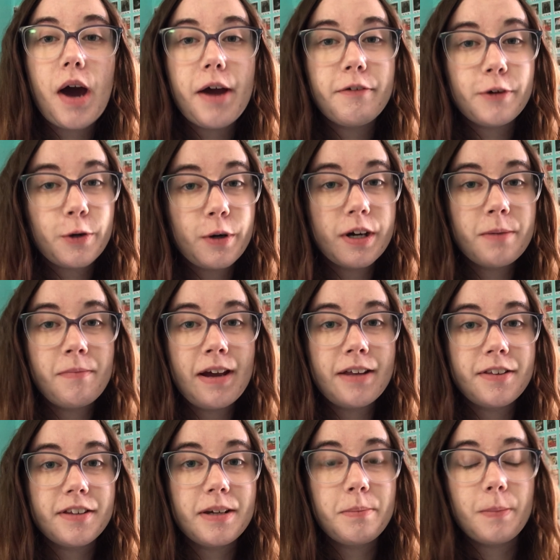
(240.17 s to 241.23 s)
I recorded my
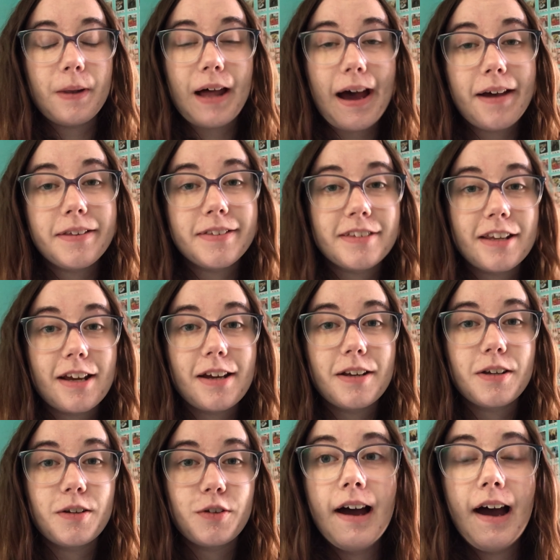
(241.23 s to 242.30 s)
sleep last night.
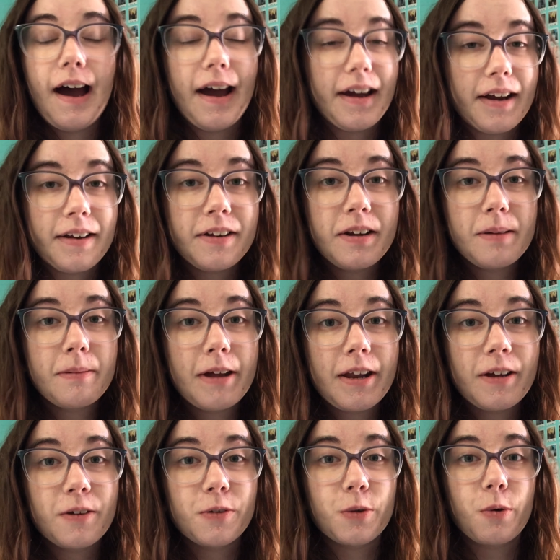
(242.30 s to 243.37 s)
I ended up
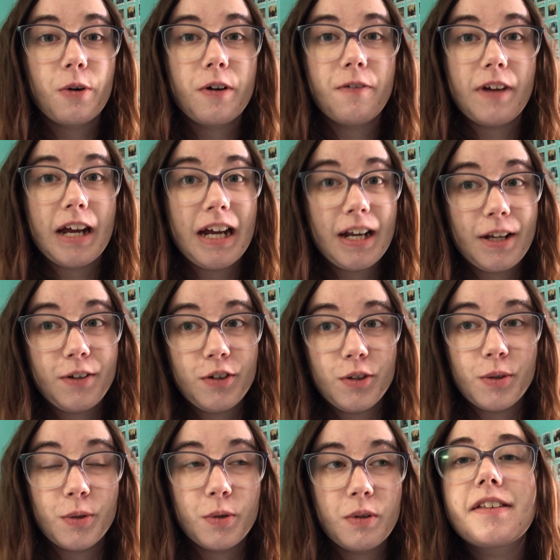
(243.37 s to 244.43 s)
getting a score of
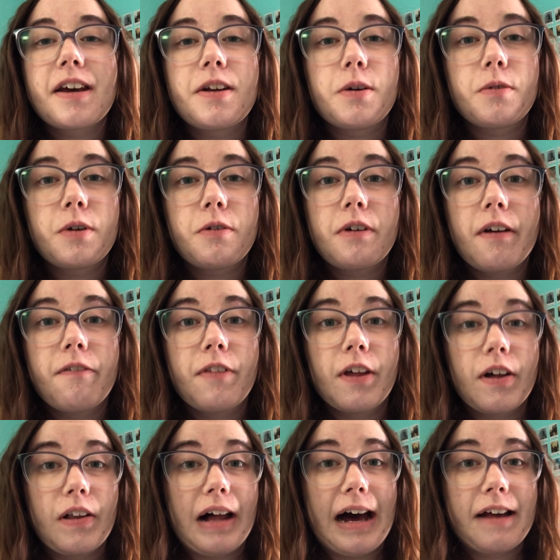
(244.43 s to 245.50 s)
82. I don't know if the
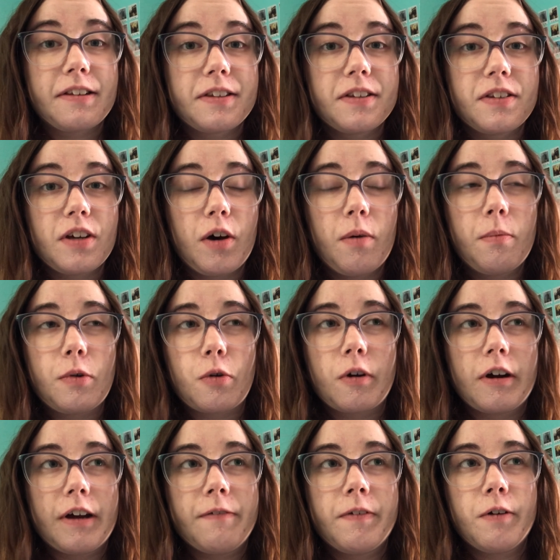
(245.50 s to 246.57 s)
glasses helped
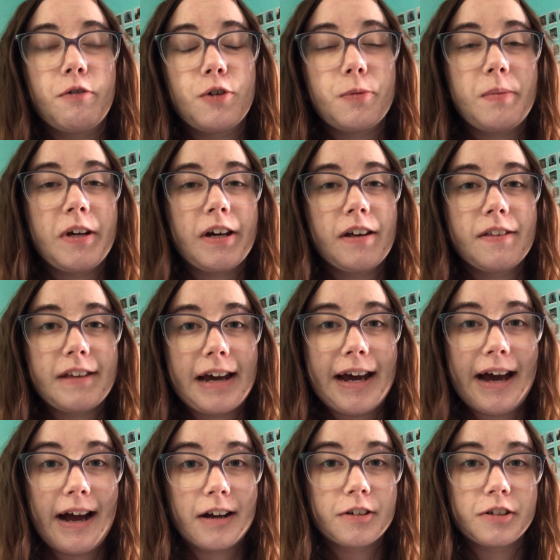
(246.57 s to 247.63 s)
or if it was because I
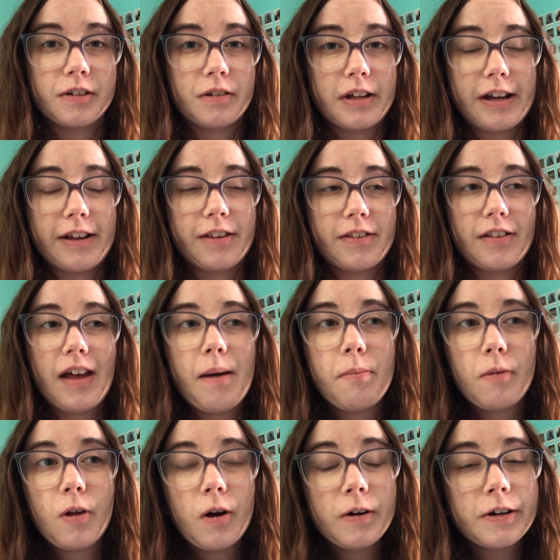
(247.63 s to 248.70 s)
actually slept
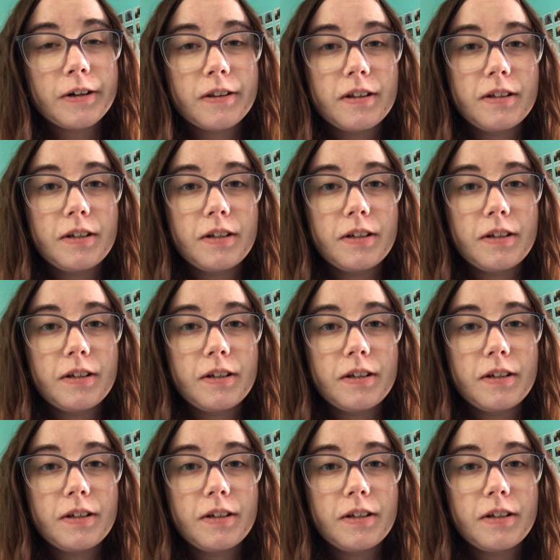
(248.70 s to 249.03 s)
longer than